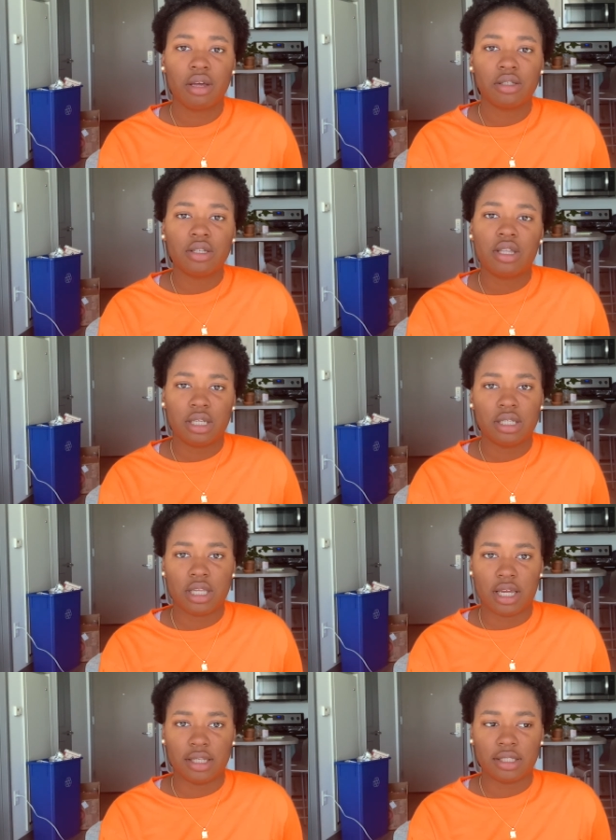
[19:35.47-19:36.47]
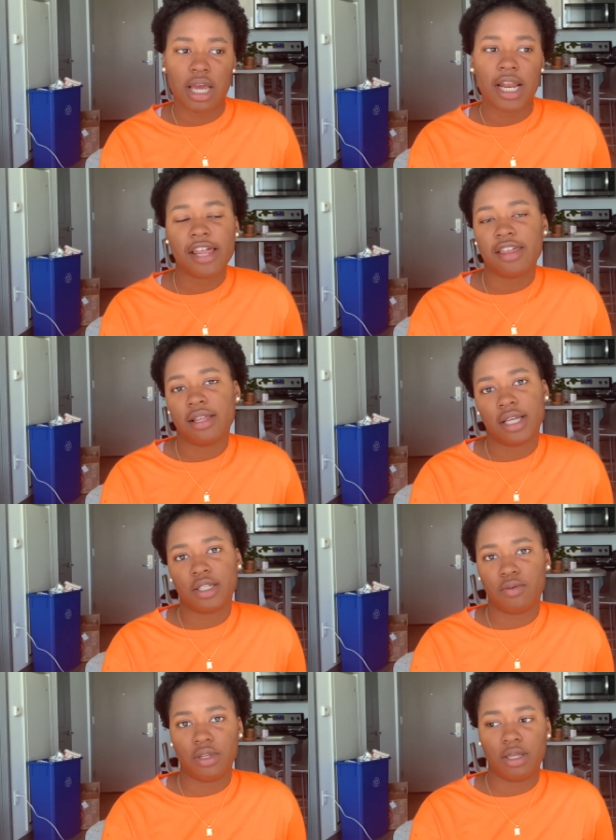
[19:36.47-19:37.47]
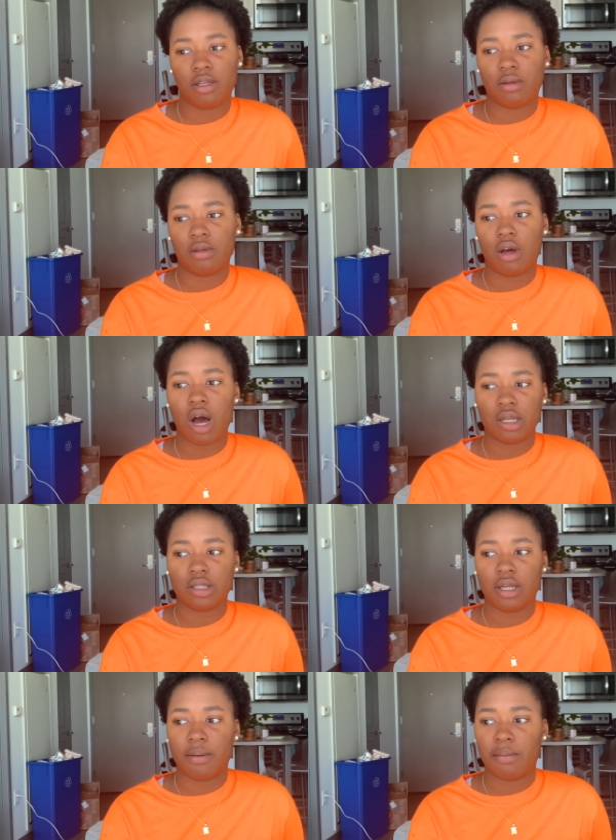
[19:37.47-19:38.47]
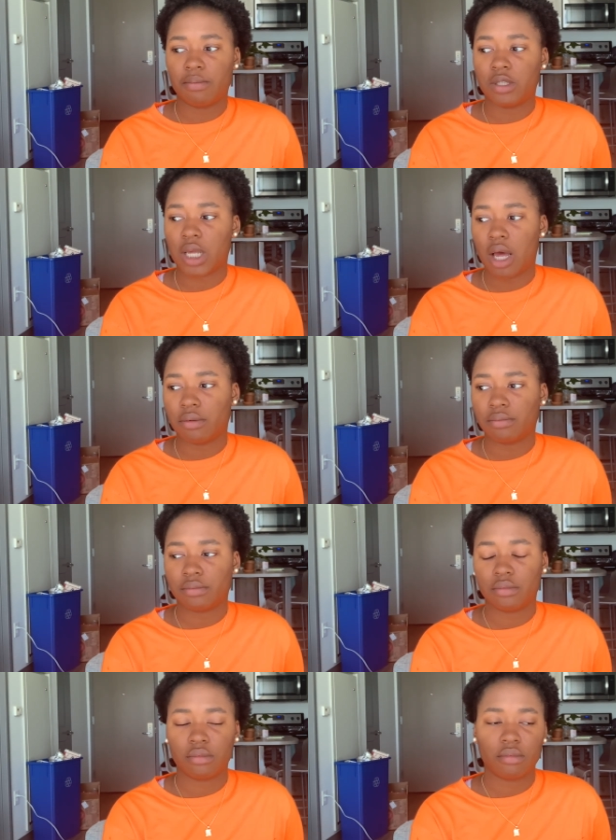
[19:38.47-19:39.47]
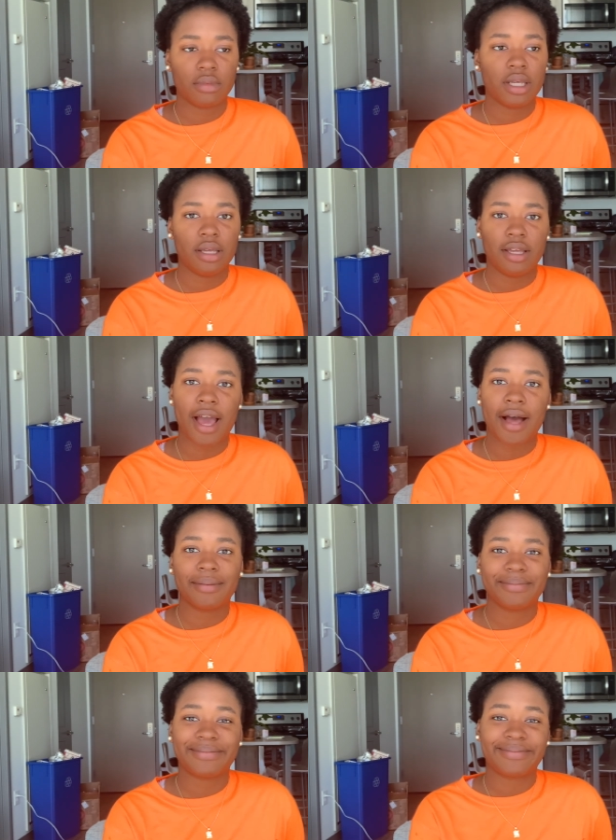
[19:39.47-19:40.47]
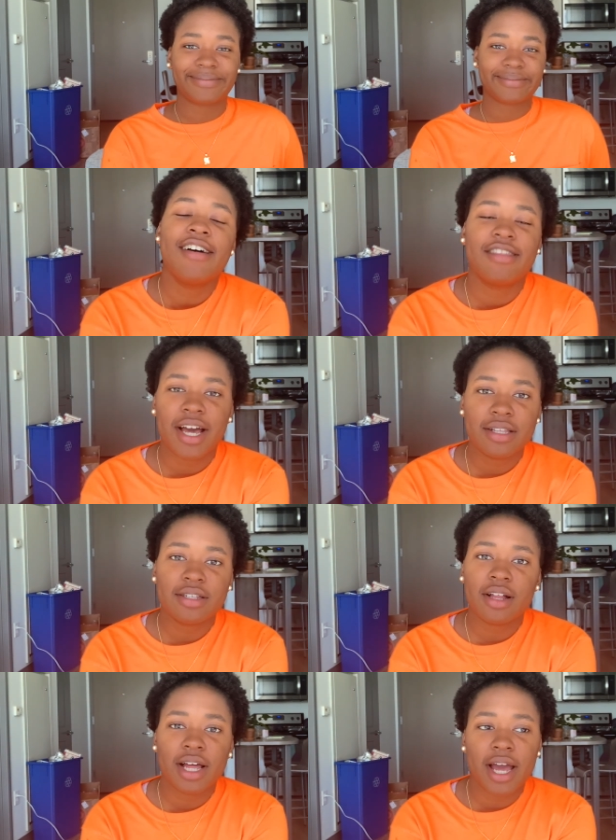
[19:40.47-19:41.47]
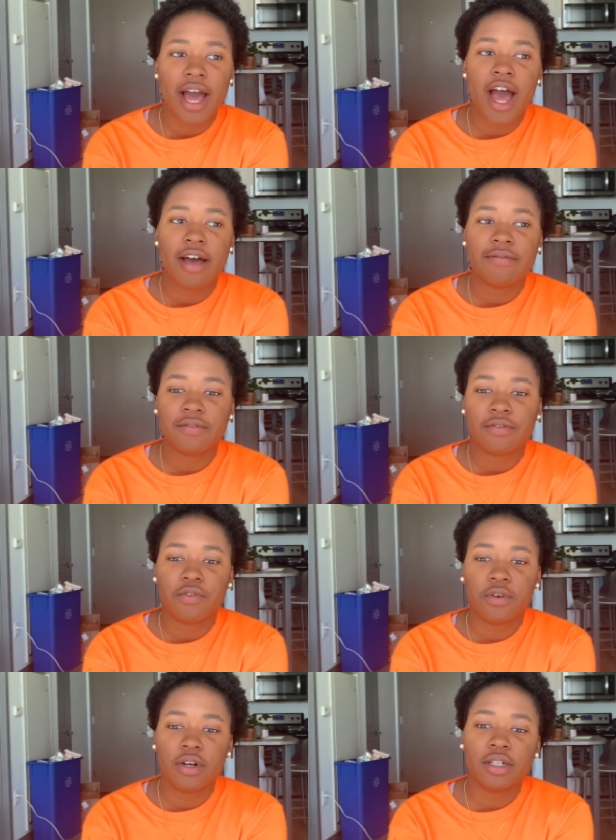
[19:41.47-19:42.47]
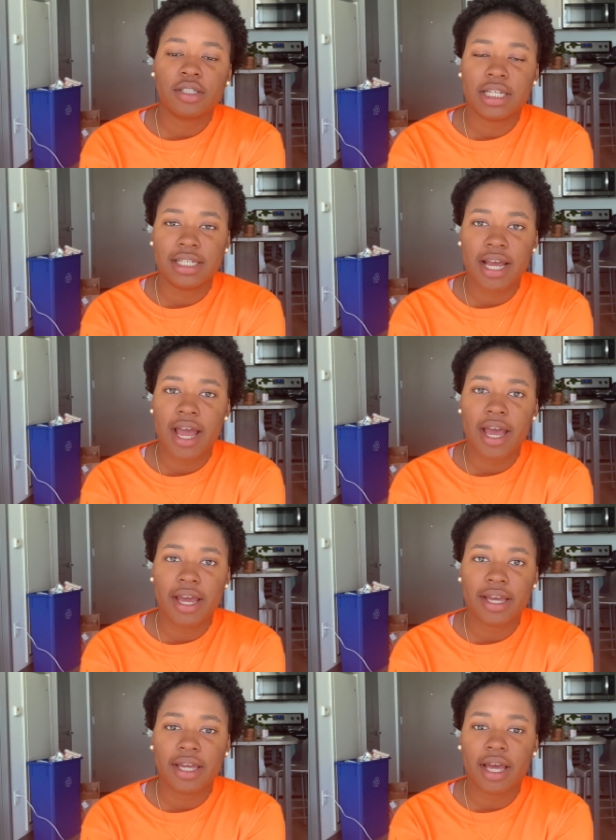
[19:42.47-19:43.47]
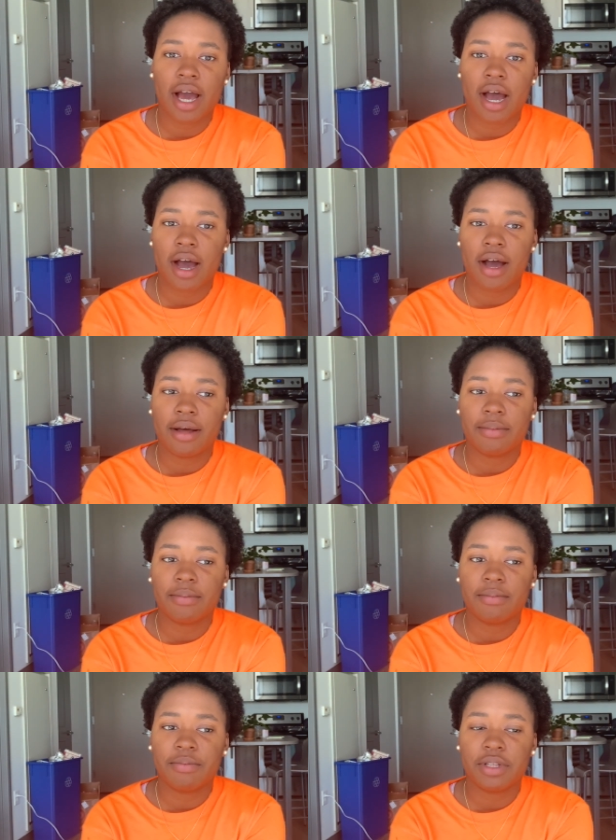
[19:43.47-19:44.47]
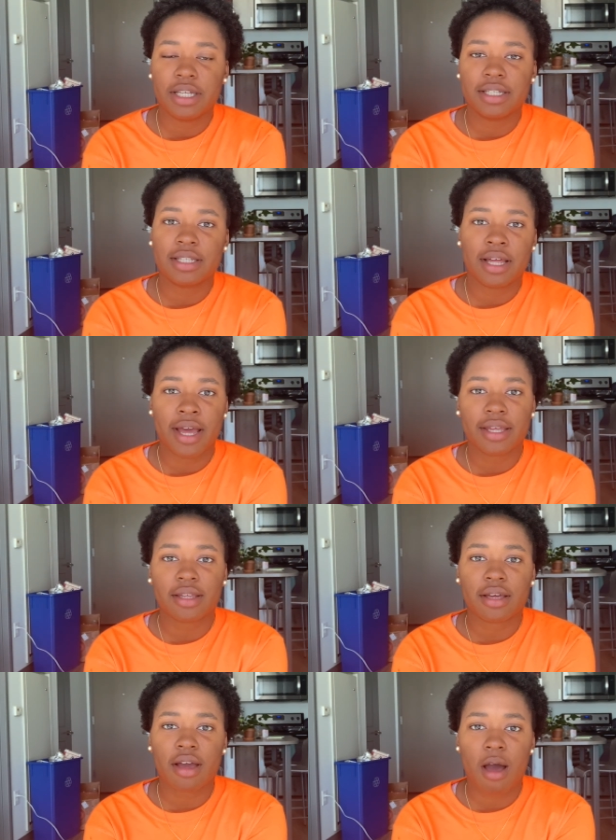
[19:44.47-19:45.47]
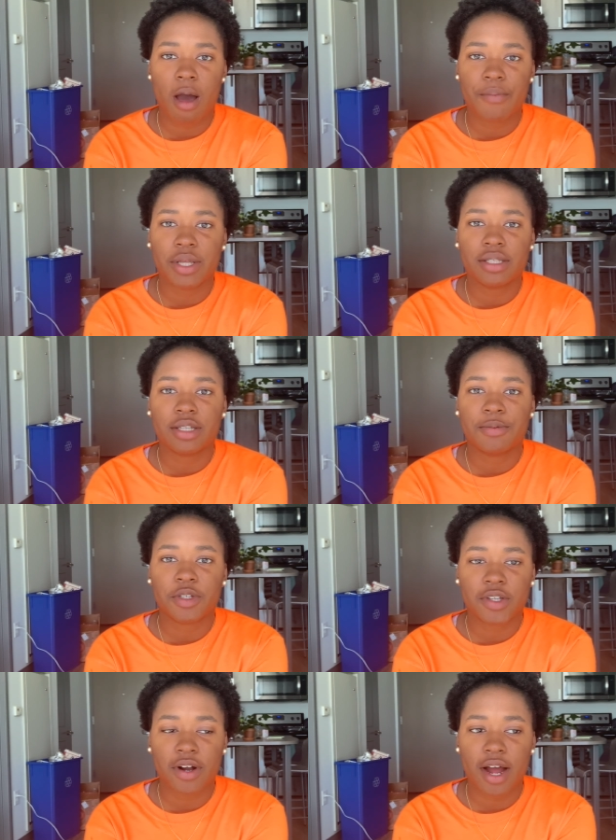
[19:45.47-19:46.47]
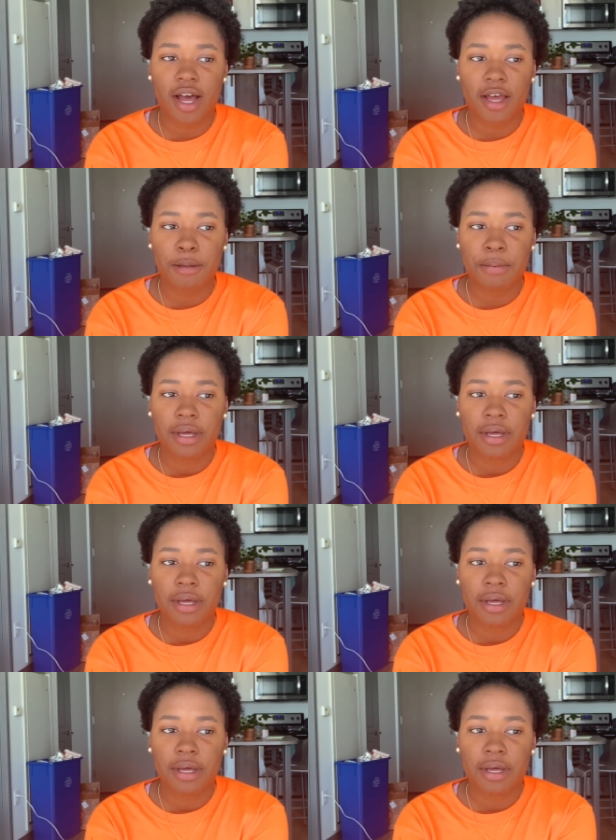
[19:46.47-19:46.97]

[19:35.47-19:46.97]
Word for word: to these things, and I think that's really awesome. So yeah, that's all I have for today. Um, please like, comment, subscribe.